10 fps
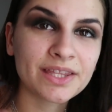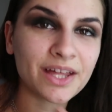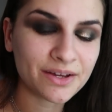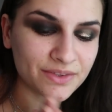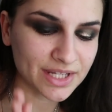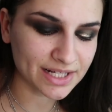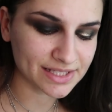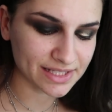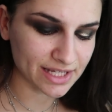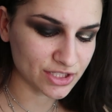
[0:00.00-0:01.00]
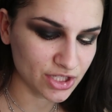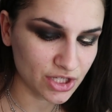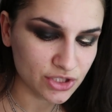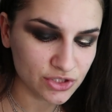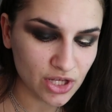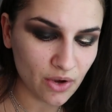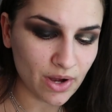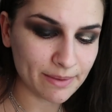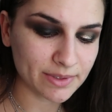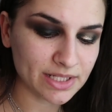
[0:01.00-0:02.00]
Now the next stage. So
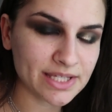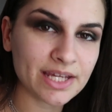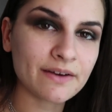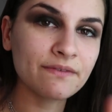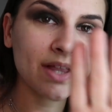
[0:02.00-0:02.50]
I'm going to take a